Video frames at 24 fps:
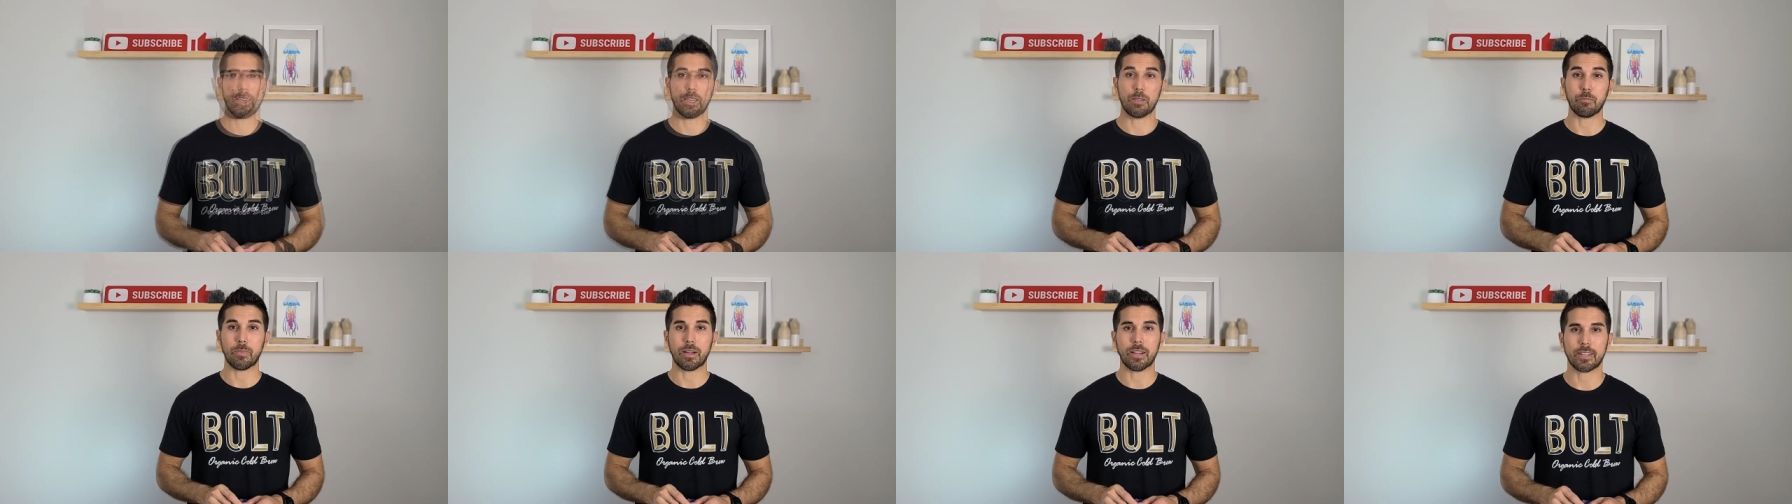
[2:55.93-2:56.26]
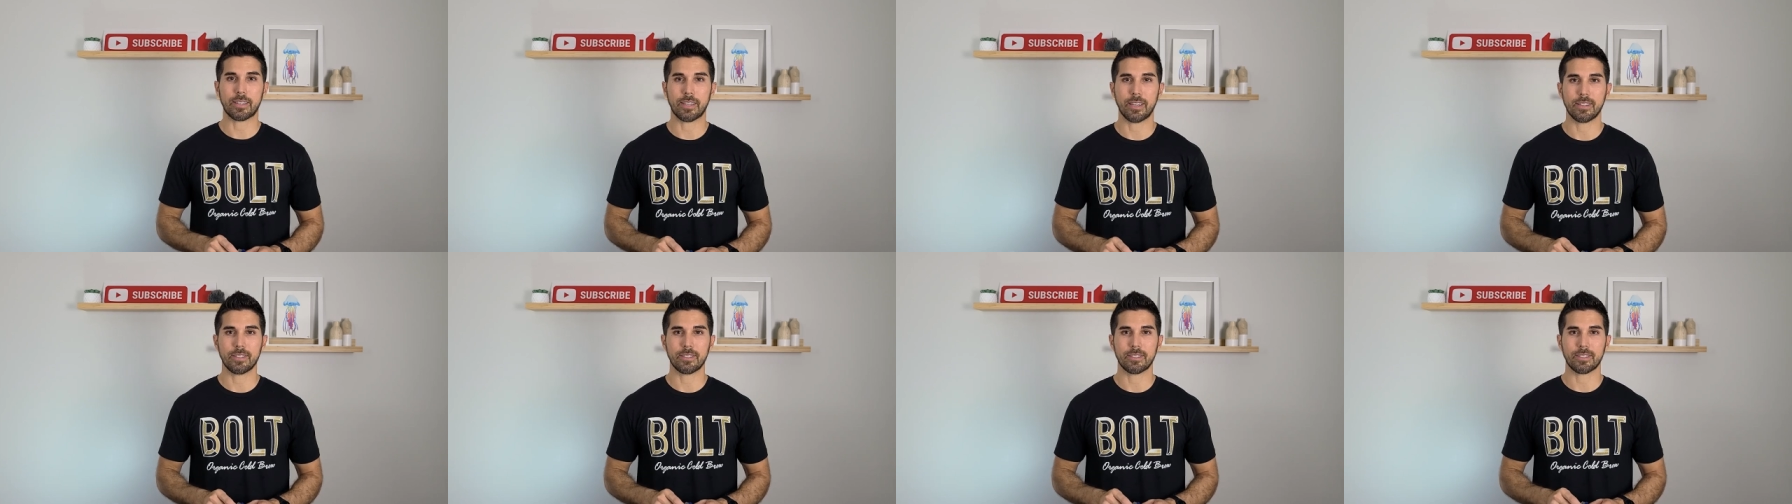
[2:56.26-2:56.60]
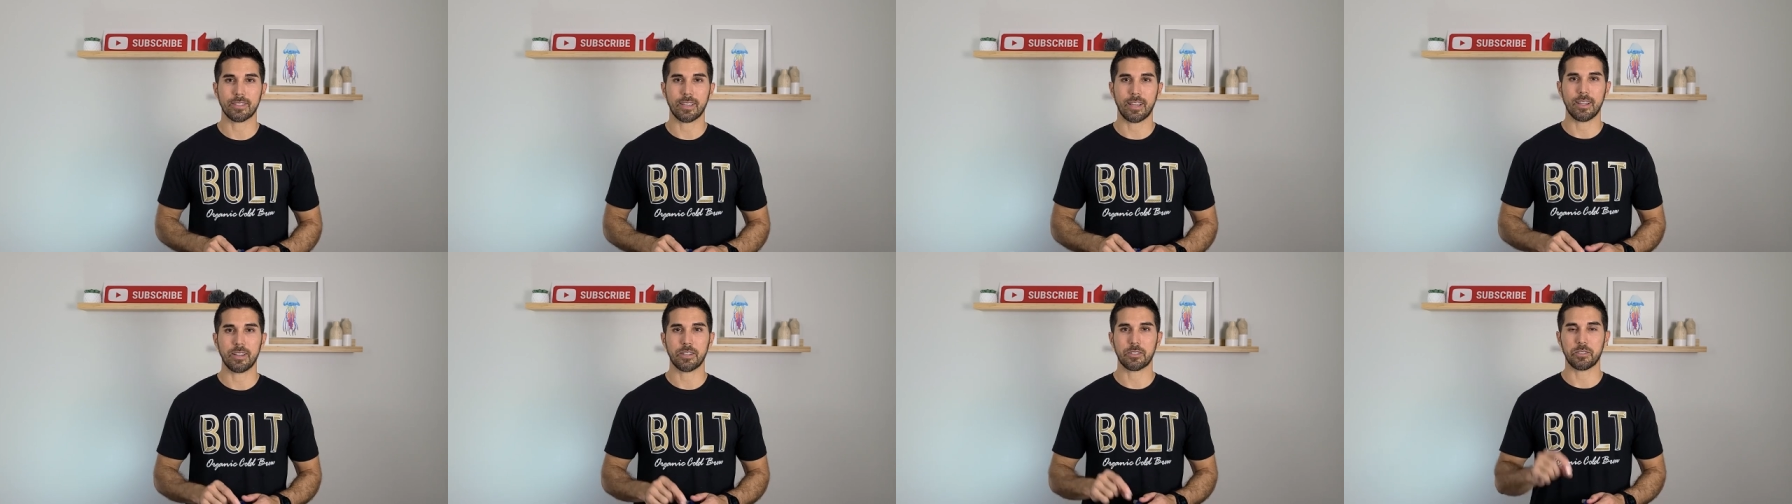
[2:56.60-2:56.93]
In my
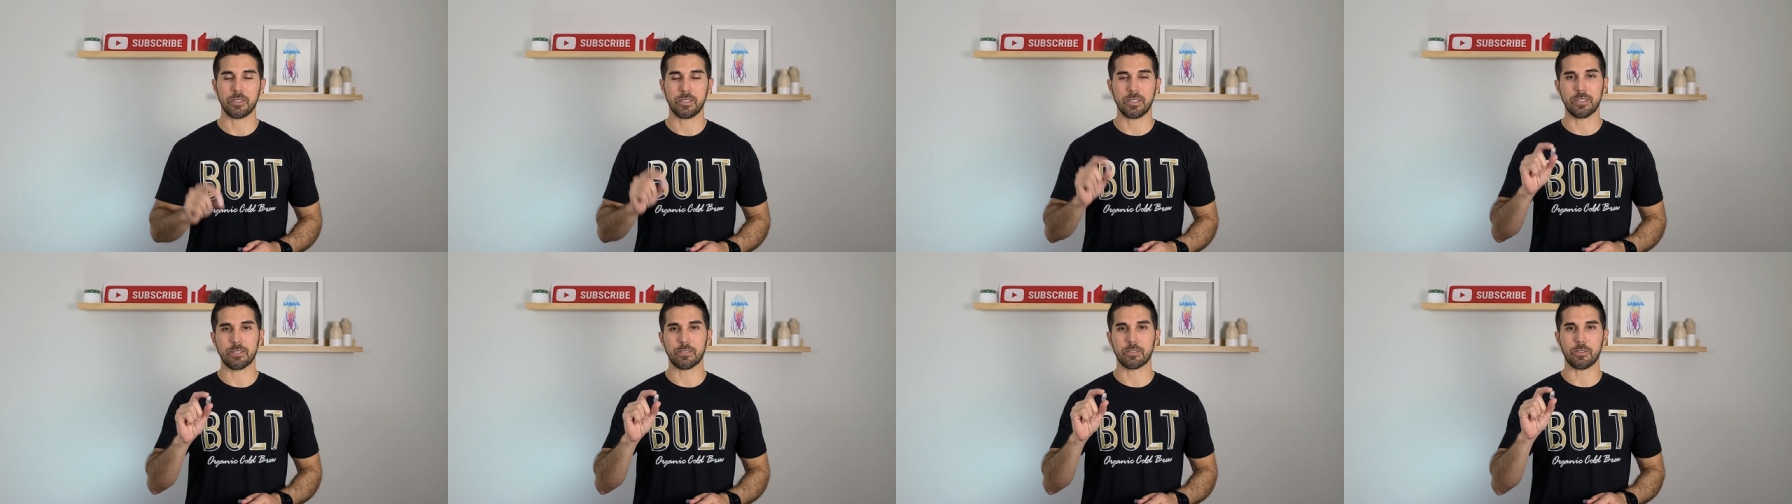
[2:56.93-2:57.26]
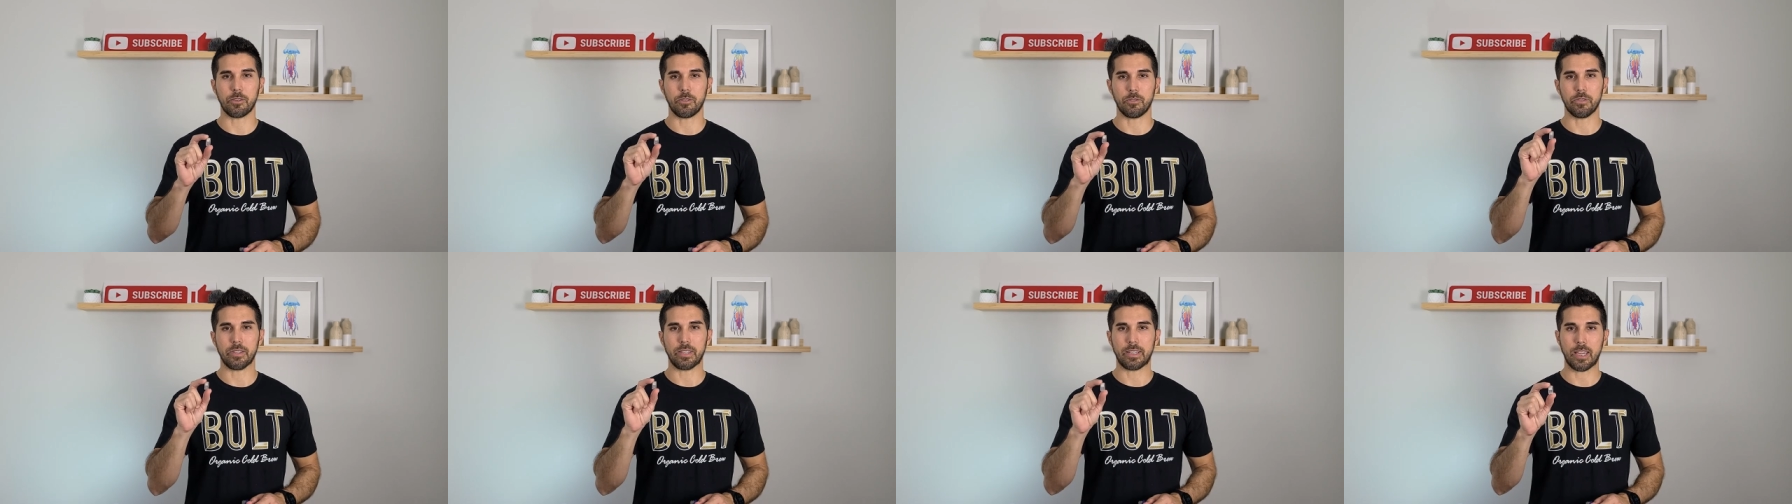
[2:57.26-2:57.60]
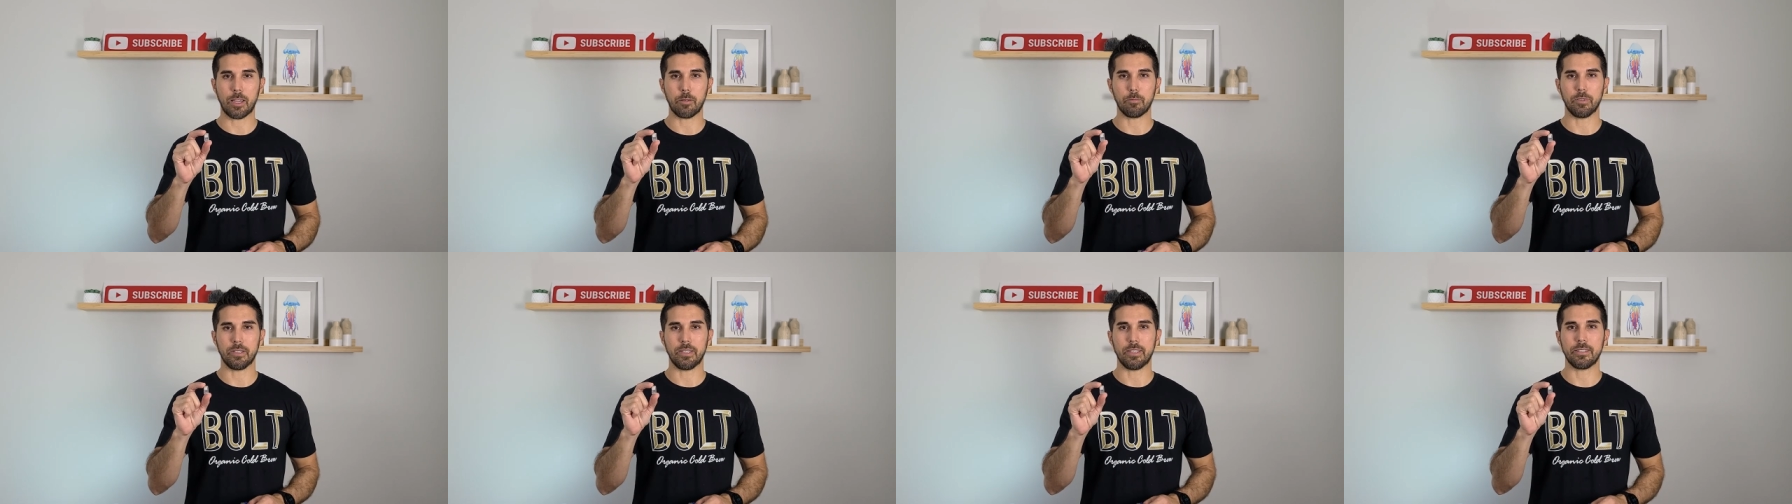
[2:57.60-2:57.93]
case, I actually installed the
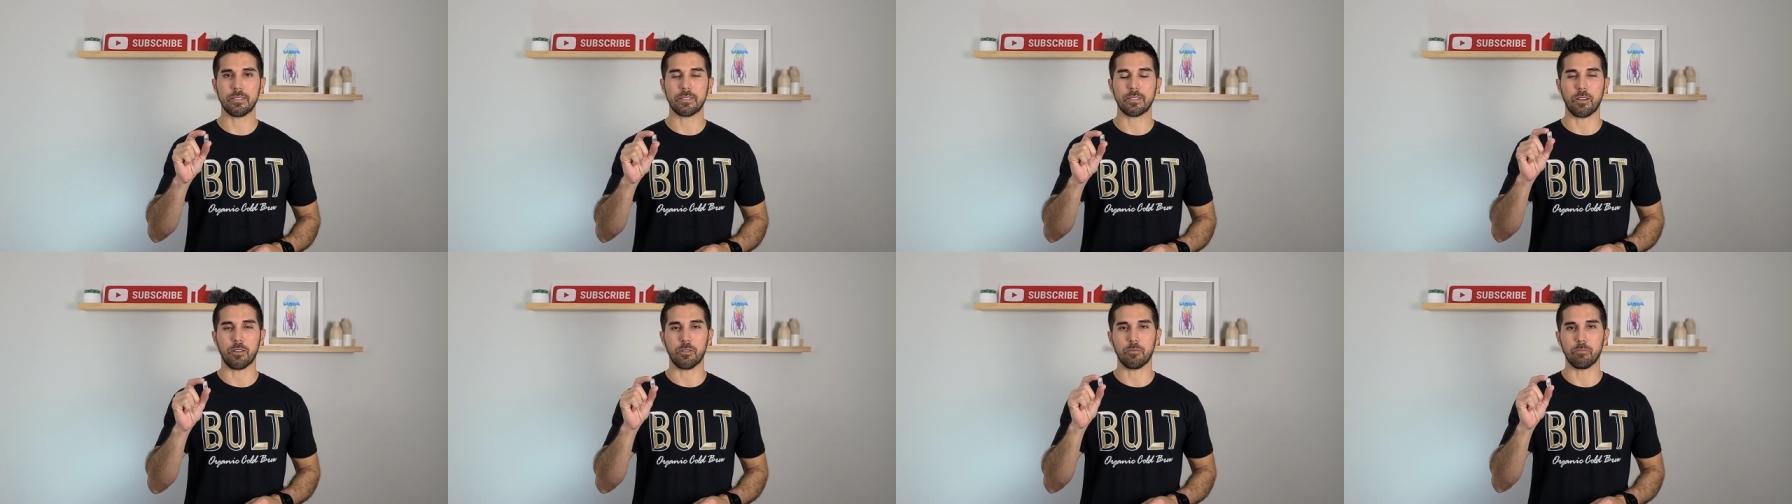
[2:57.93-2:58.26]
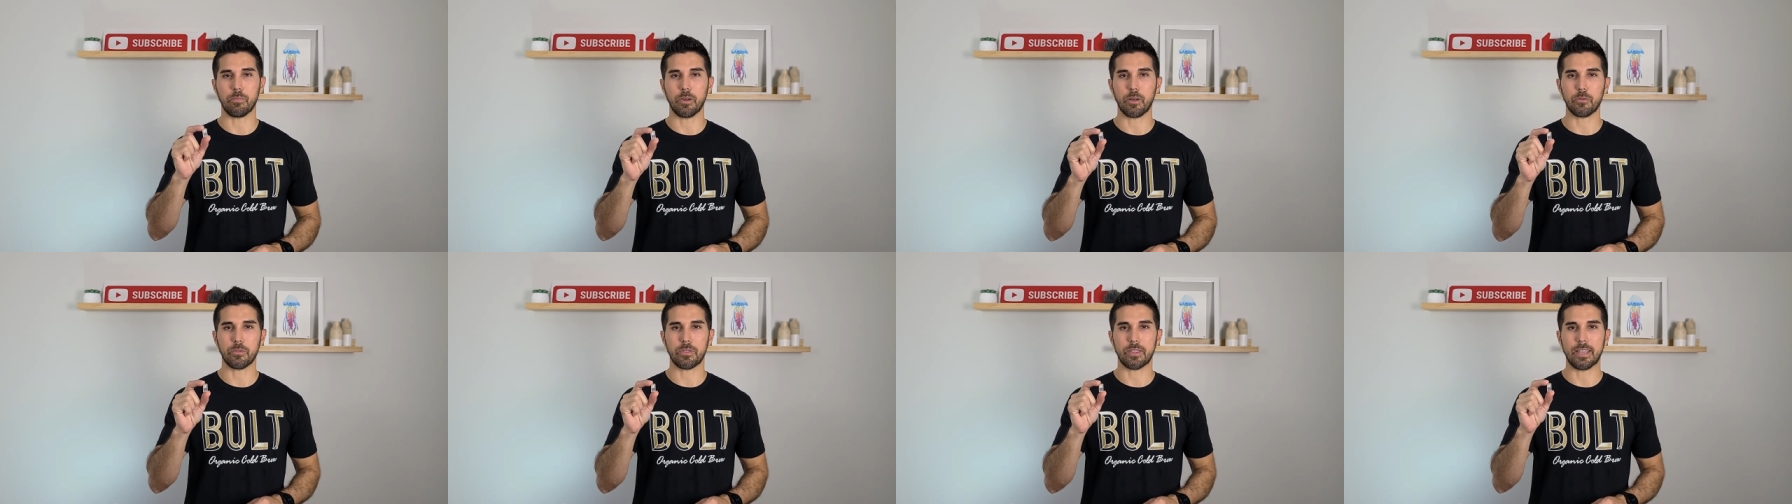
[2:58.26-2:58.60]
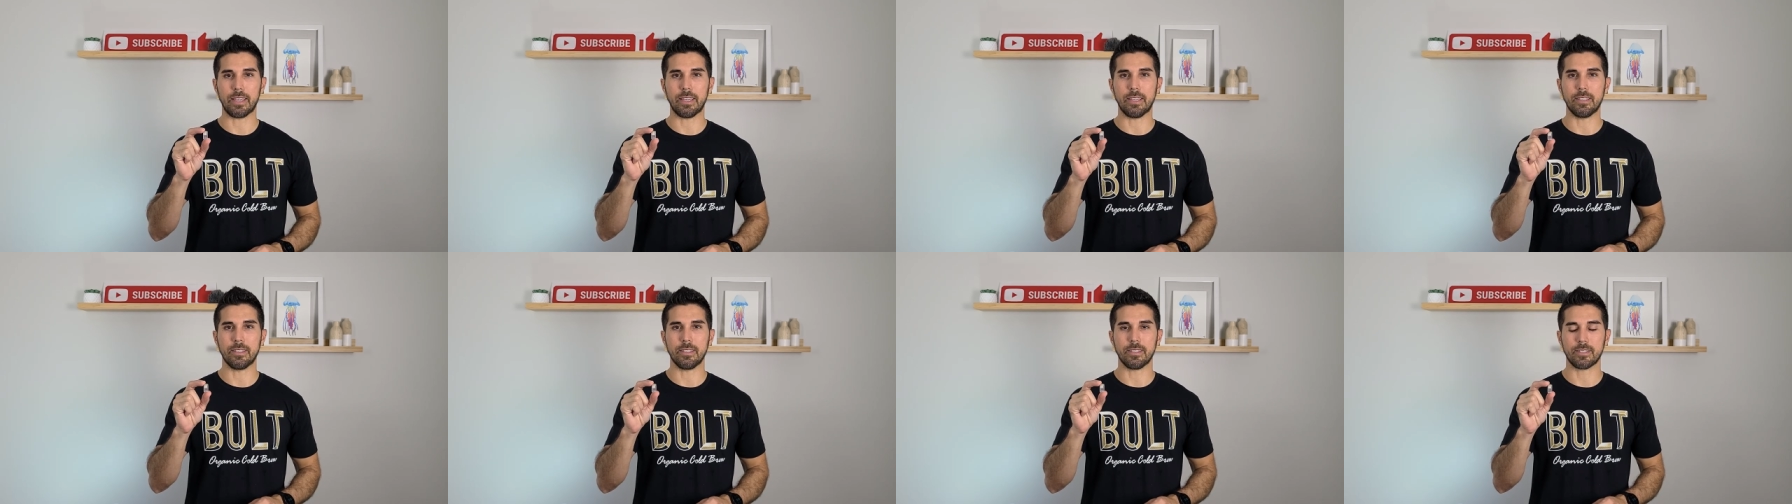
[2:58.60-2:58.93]
cable ends on both
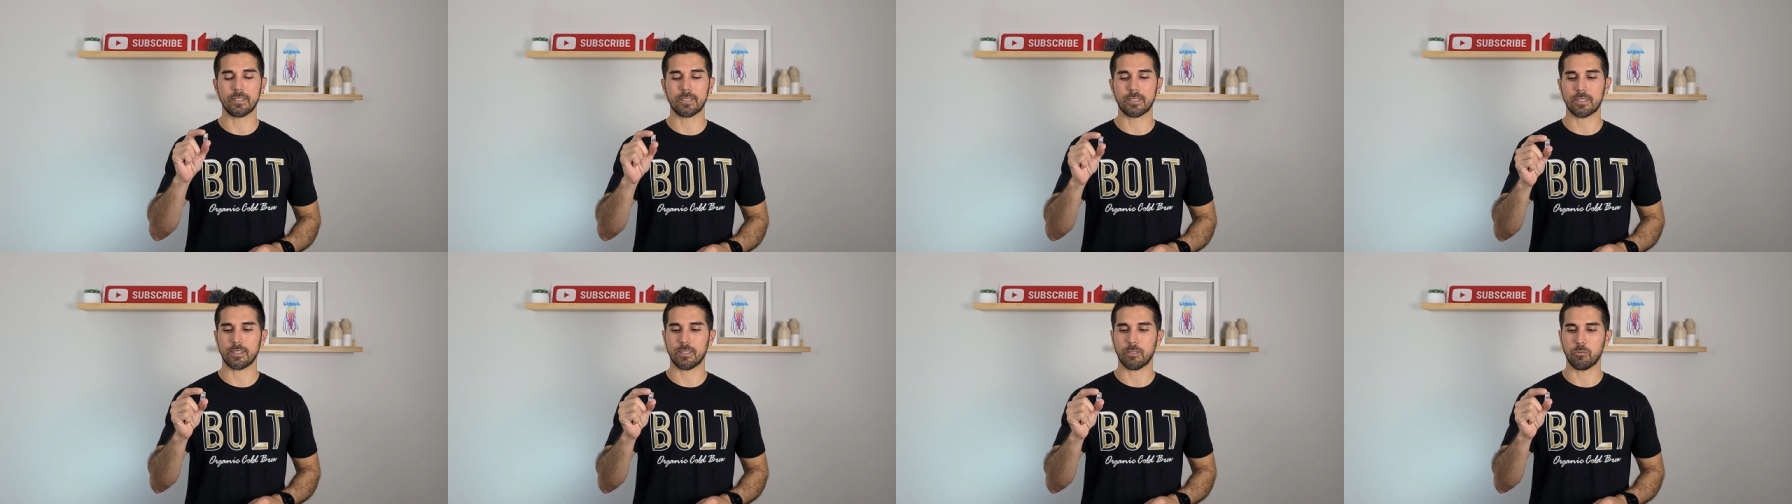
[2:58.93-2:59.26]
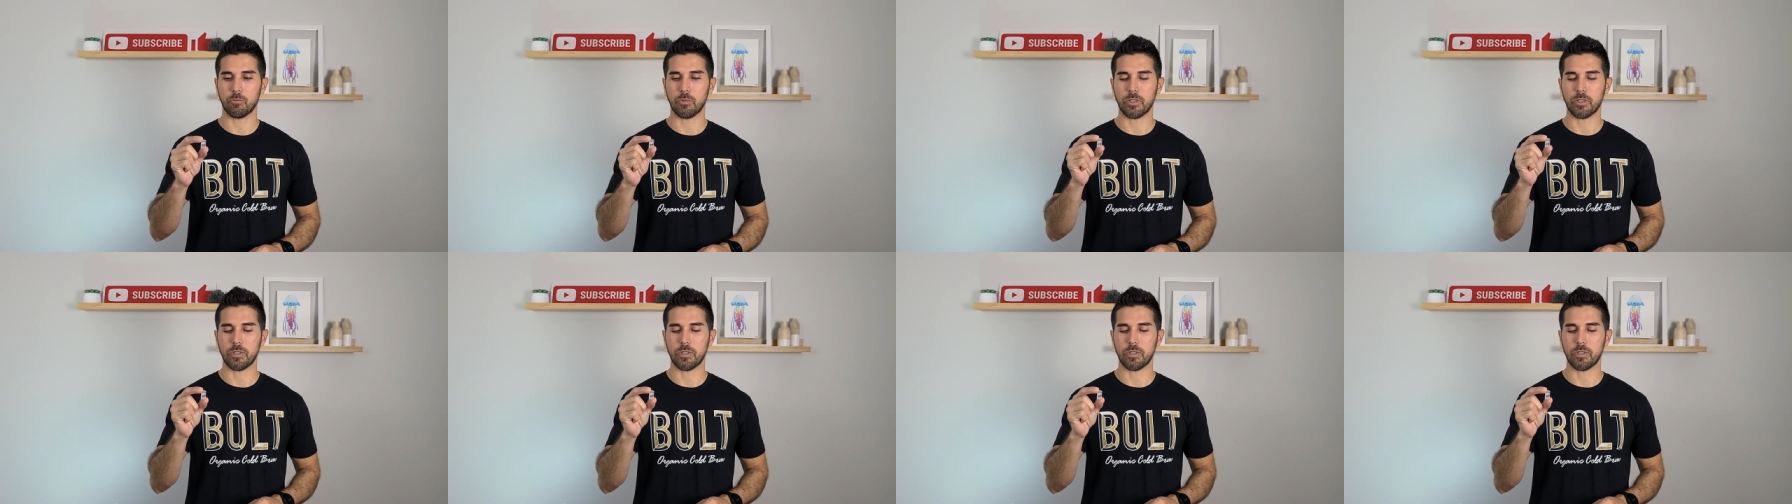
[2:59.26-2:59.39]
ends,